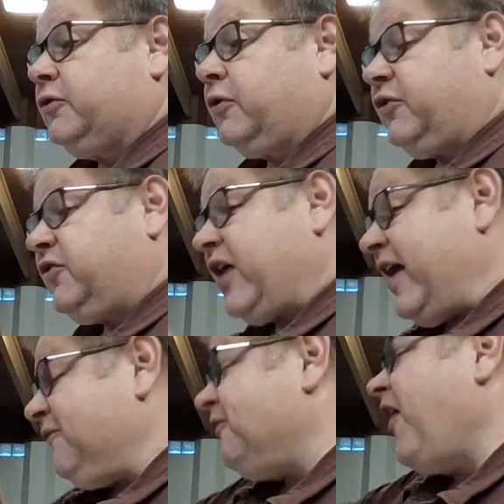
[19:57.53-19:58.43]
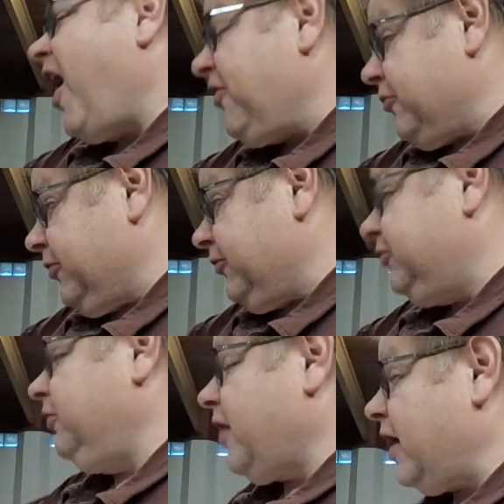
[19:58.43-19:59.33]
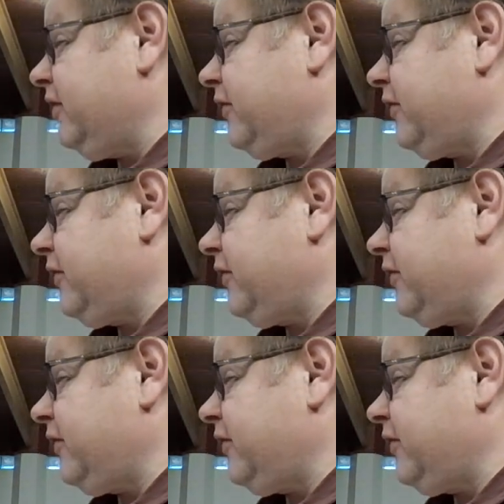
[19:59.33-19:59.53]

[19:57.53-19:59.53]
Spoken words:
So to say fathers do not